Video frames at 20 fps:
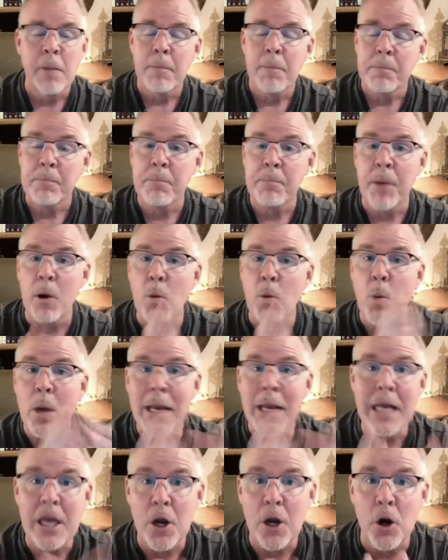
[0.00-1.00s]
But
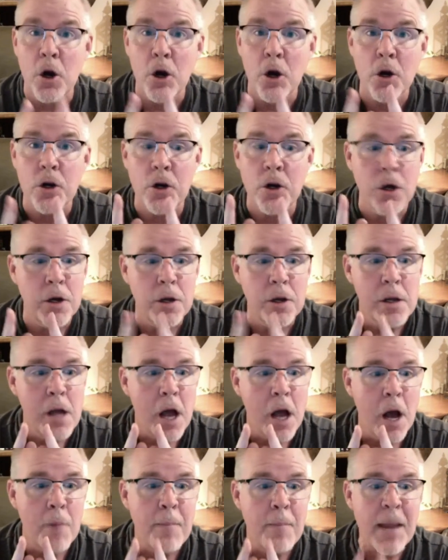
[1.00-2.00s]
when he heard
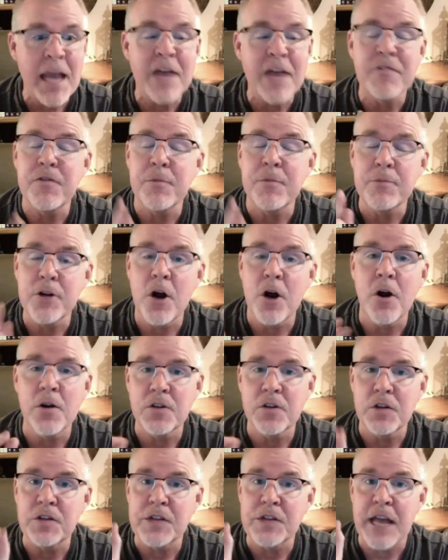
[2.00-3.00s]
a man from
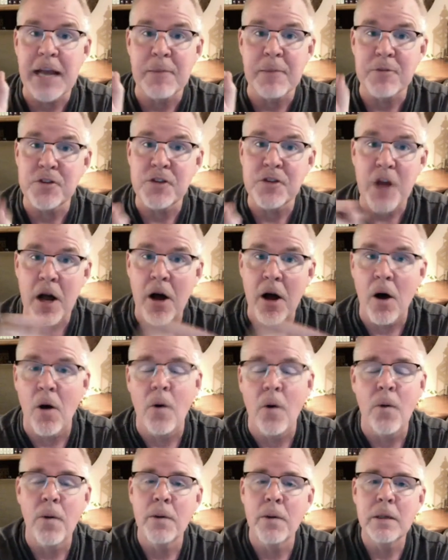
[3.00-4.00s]
Tarsus named
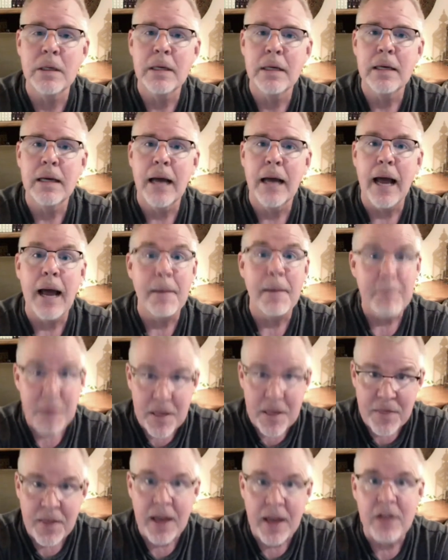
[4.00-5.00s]
Saul, I
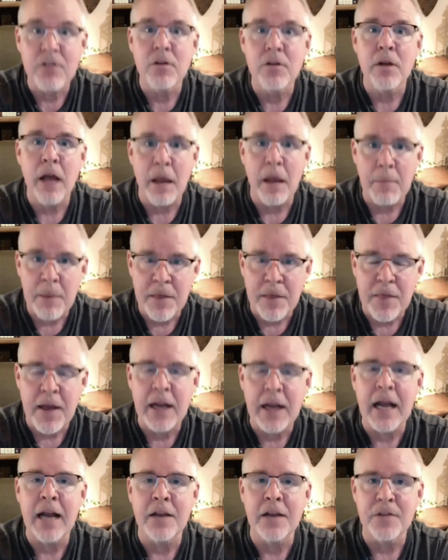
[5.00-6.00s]
bet
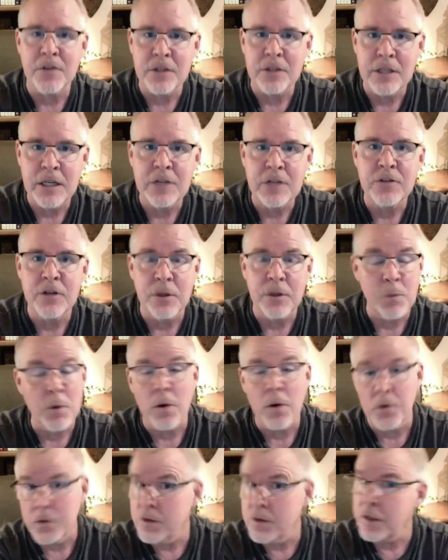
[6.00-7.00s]
that got his attention, and we're
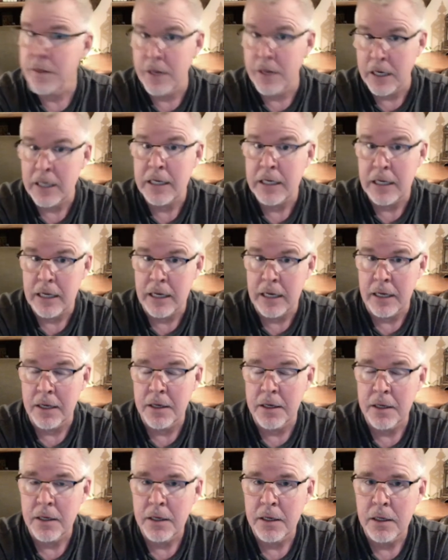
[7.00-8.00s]
going to see that it
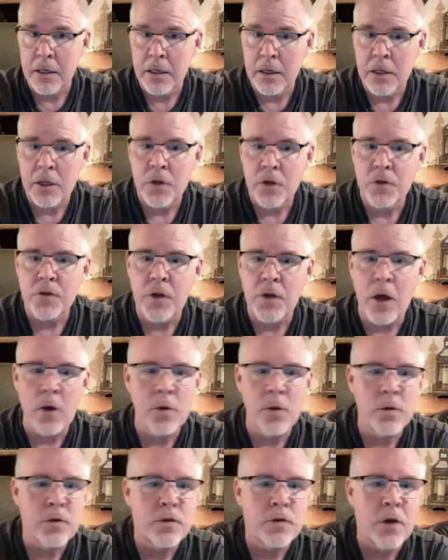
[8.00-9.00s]
did.
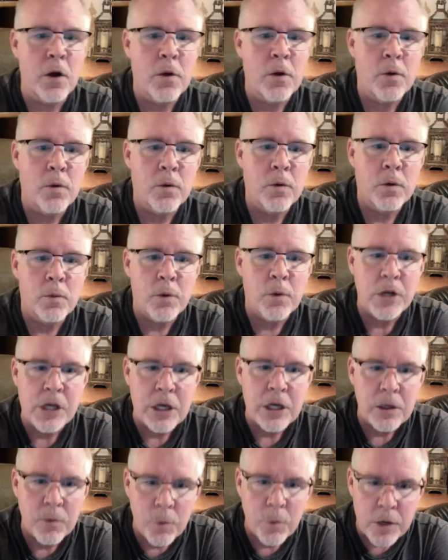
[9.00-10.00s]
So when
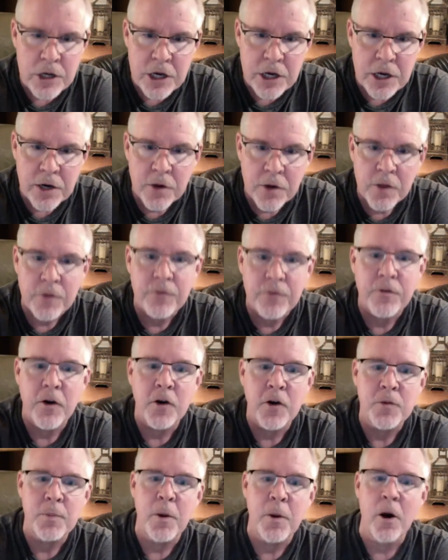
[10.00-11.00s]
you hear the
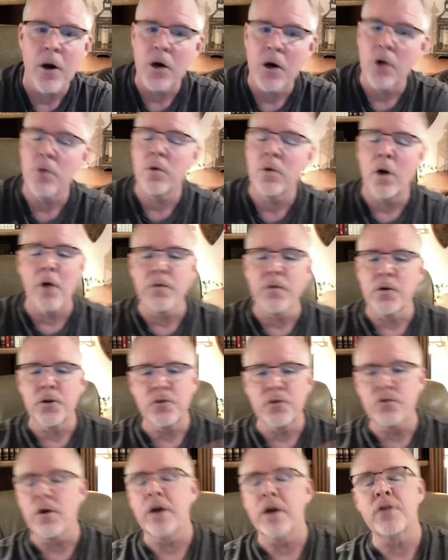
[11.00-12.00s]
first part, go over to
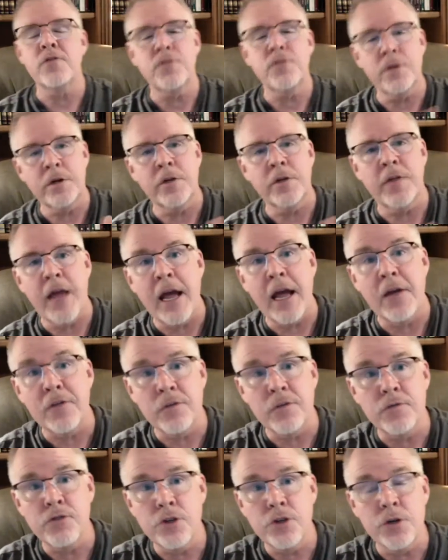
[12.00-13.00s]
Straight Street to the
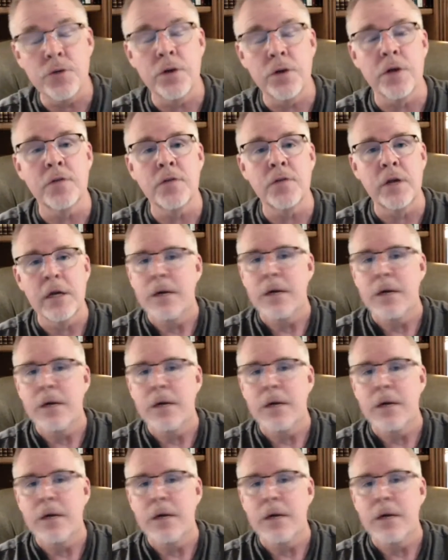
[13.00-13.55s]
house of Judas,